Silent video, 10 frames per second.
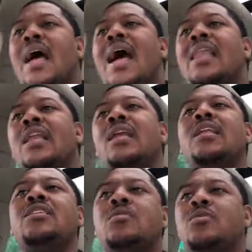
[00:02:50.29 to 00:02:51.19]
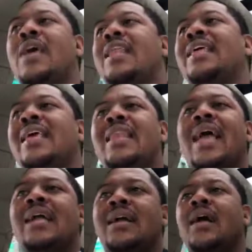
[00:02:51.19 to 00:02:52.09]
I literally just trying to get
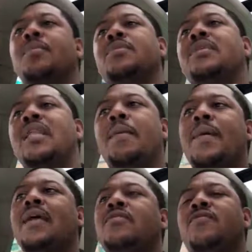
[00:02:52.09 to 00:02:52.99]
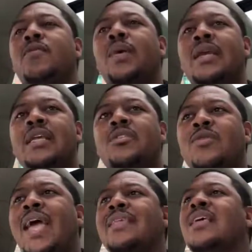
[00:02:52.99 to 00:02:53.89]
like a couple cent up out you for one of these
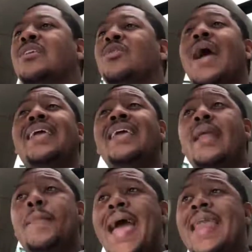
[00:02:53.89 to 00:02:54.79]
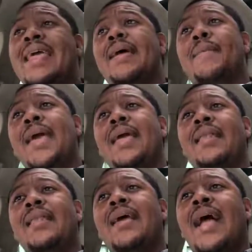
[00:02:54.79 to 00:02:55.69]
tracks so I can get up out of here, man.